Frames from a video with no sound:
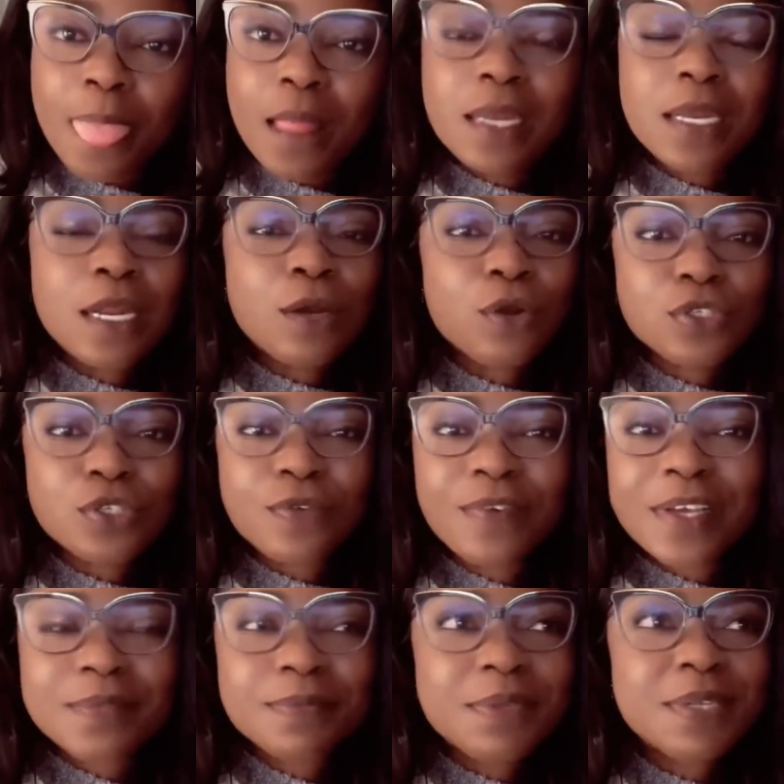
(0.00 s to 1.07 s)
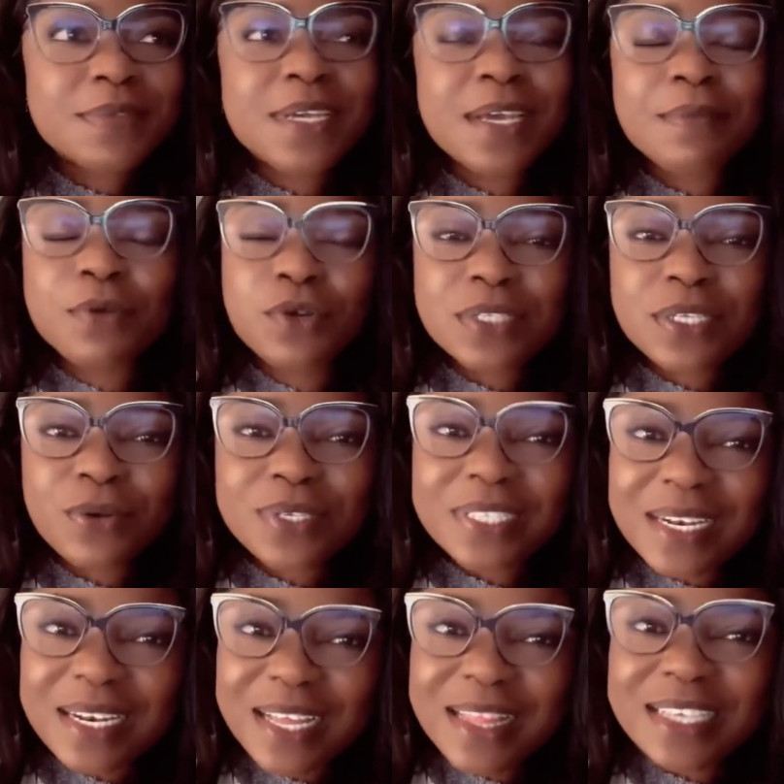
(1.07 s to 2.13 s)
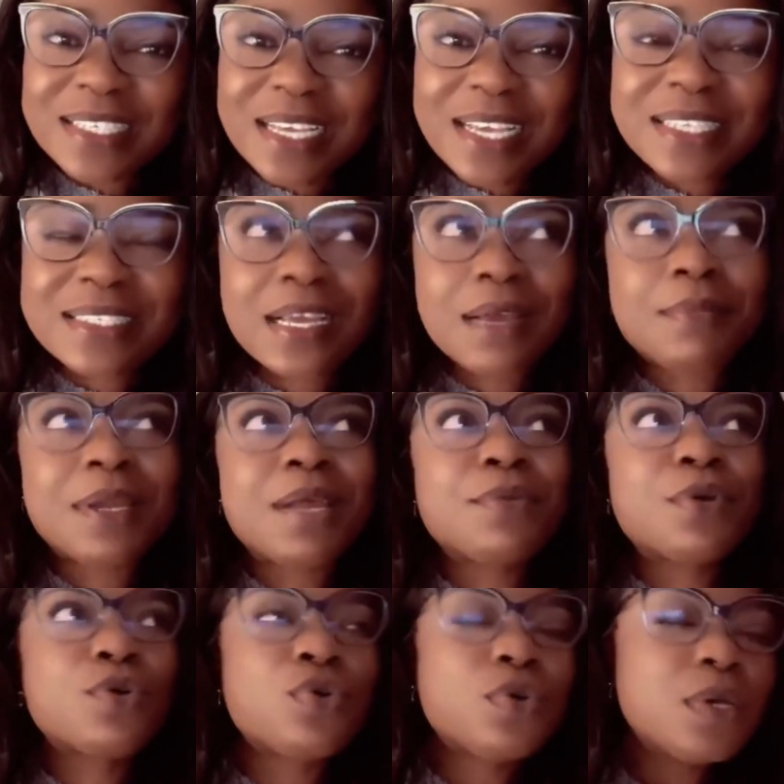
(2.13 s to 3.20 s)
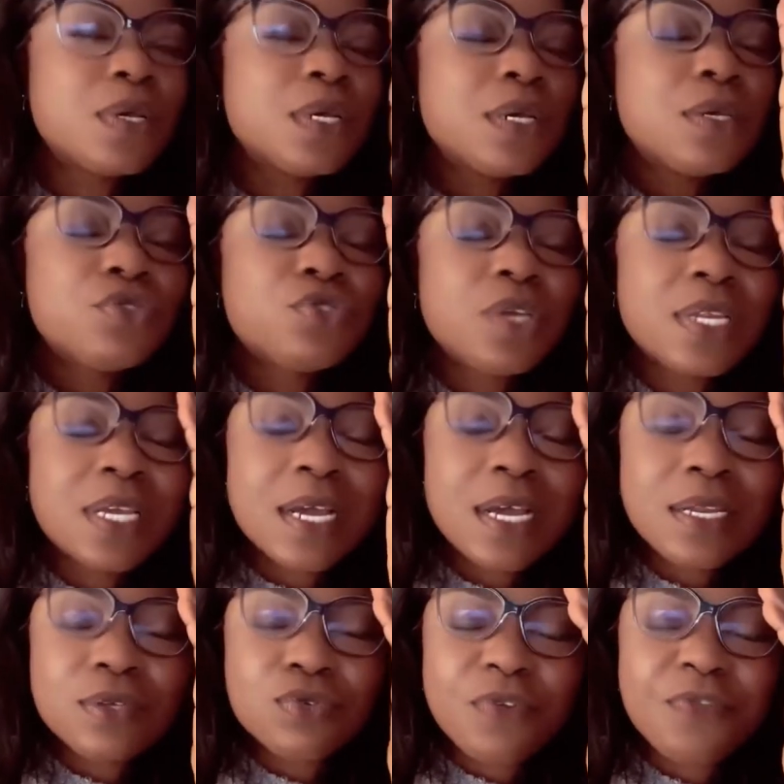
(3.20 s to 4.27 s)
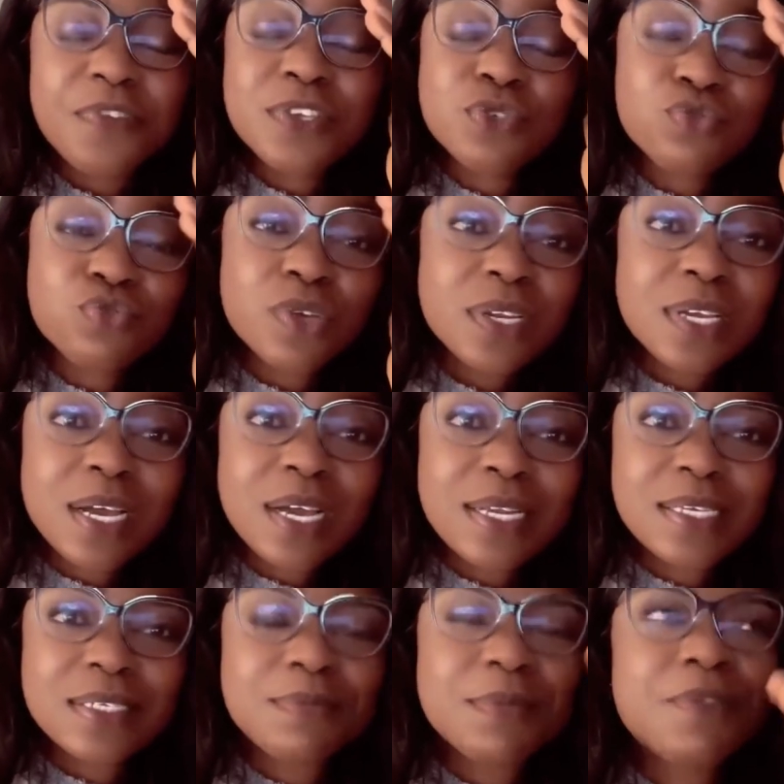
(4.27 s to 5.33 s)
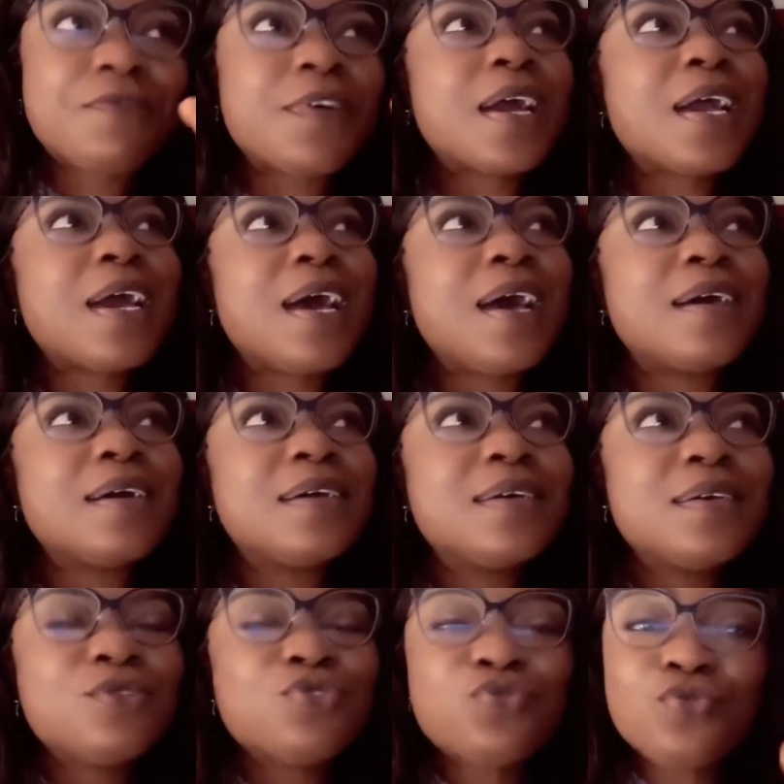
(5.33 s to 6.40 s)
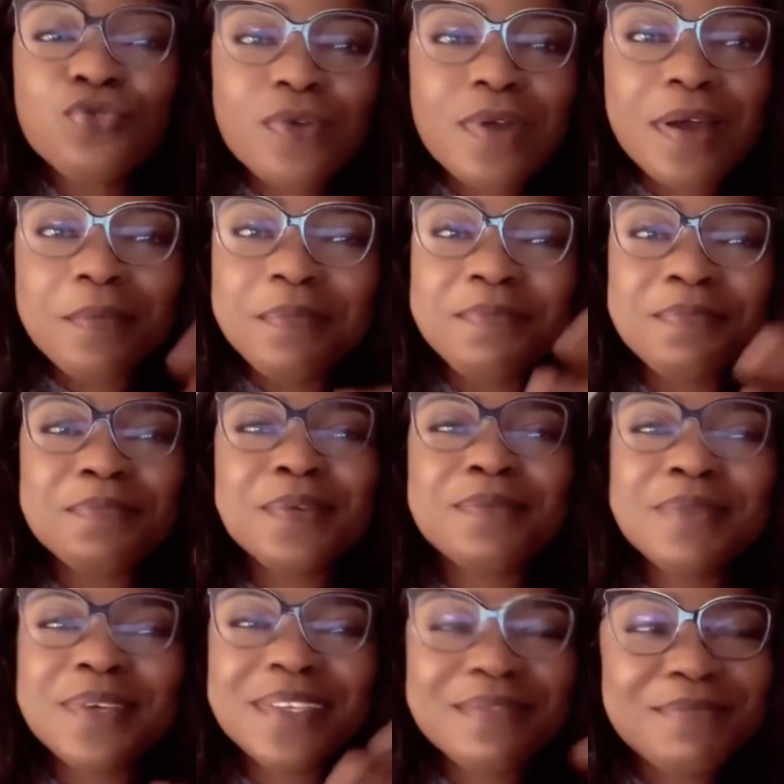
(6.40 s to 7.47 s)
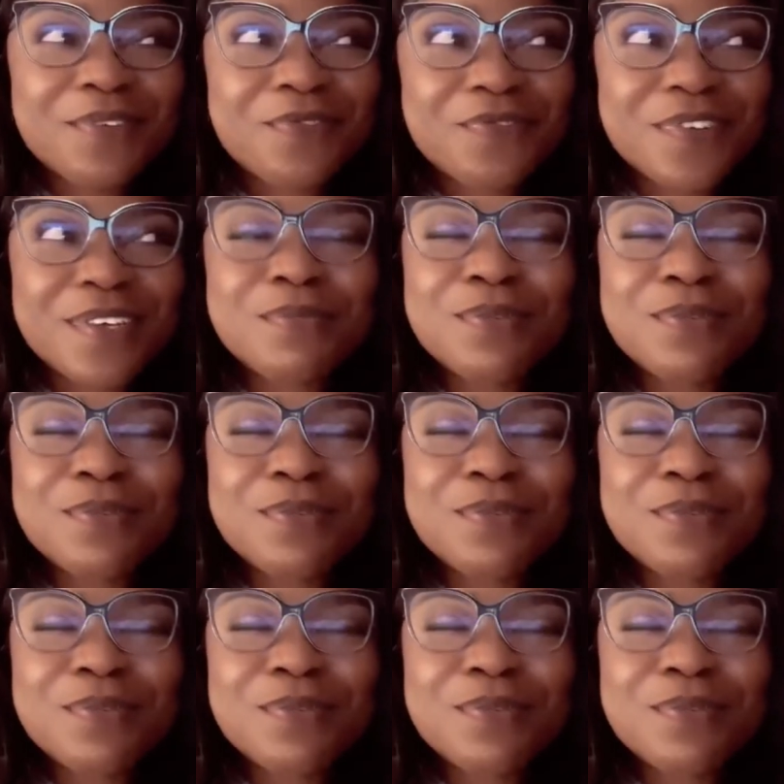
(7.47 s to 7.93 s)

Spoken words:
and a lot of us me nim say because there was another second time and I go training college or fencing training college me fa ka school no kra me free mu